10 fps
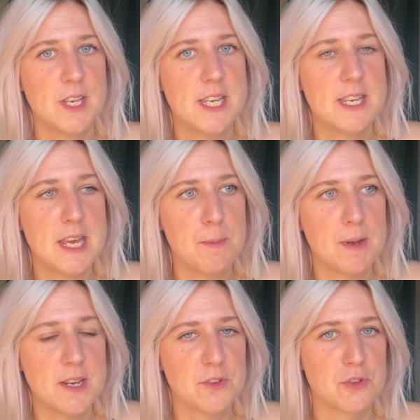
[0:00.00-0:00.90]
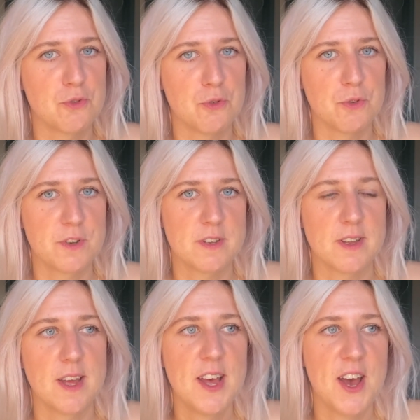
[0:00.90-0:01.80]
deeply distraught,
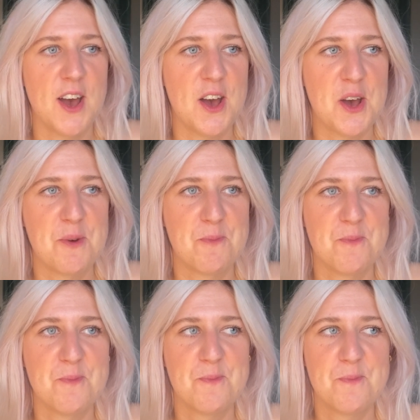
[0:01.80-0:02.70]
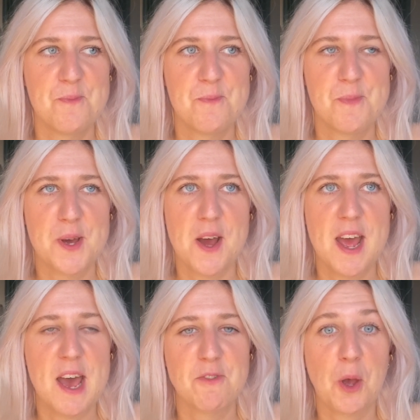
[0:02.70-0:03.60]
but I
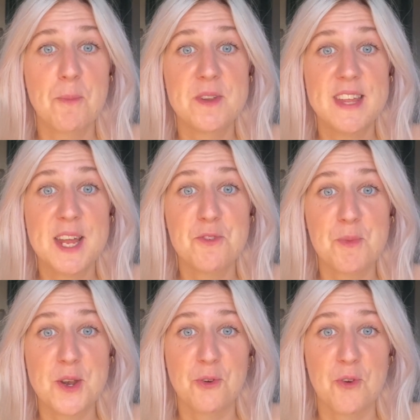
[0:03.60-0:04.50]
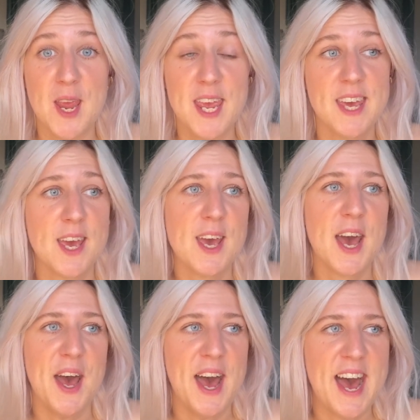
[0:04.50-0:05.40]
have come to the end of my degree
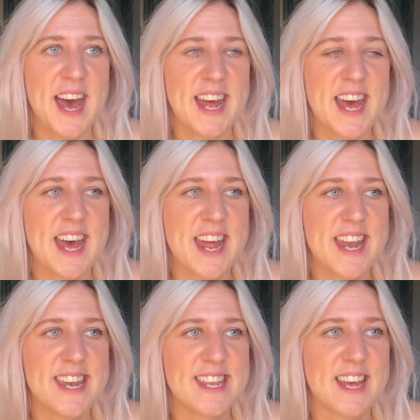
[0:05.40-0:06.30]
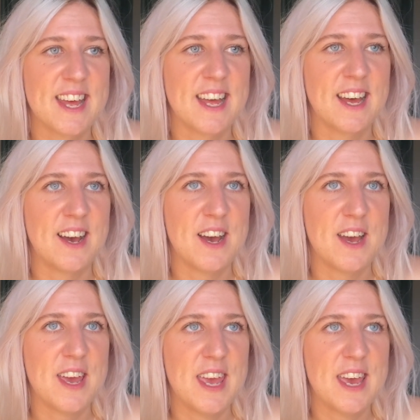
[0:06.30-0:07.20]
and
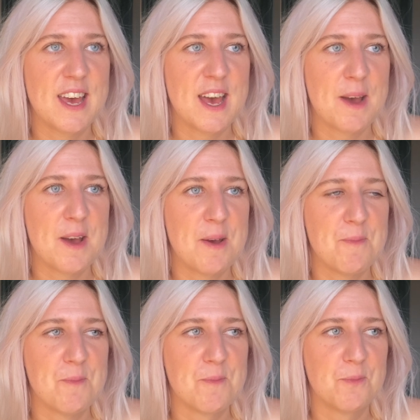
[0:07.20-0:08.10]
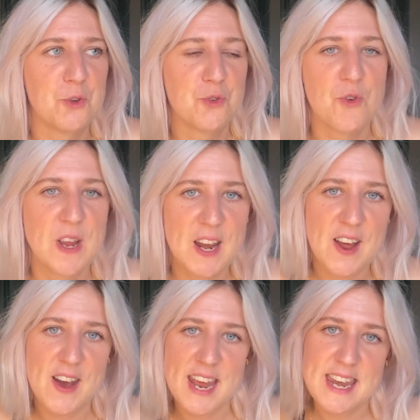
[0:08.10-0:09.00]
I am drawing a
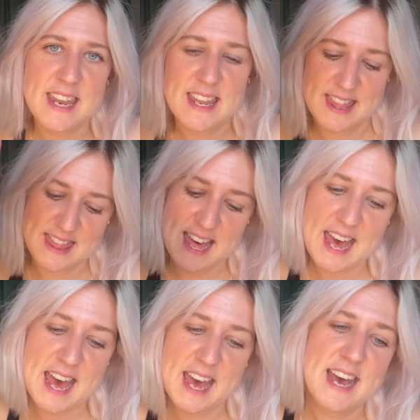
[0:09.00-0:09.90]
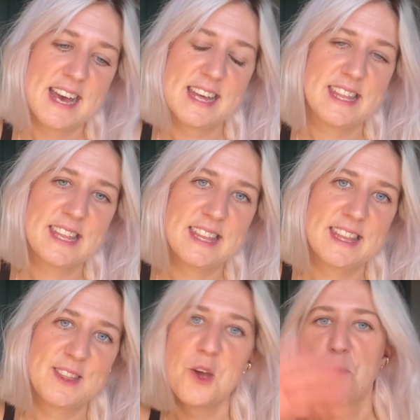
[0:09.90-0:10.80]
line there.
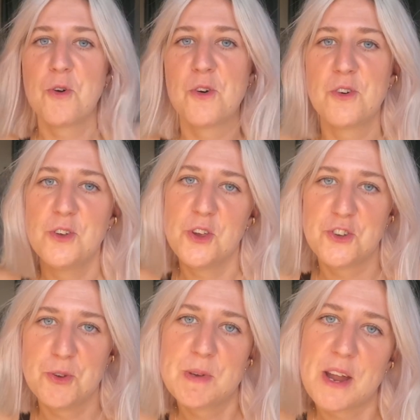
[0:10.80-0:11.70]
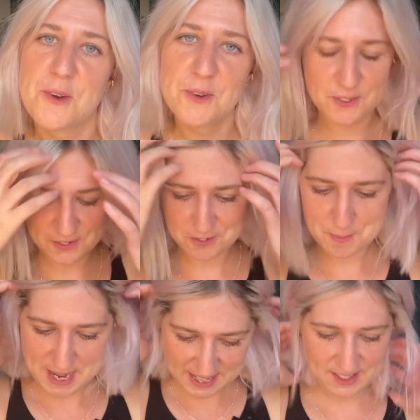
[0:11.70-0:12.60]
No more YouTube channel for
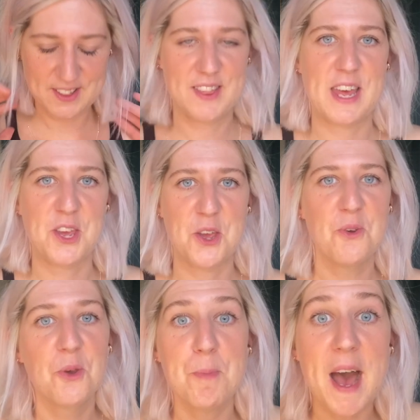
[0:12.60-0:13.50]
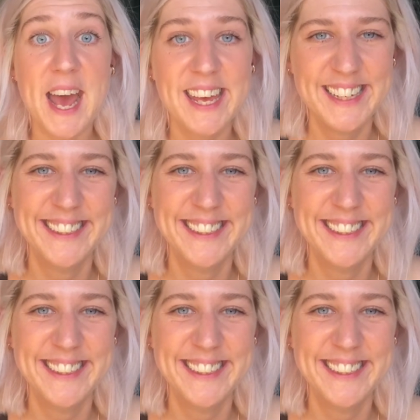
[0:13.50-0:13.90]
me. Thank you. Goodbye.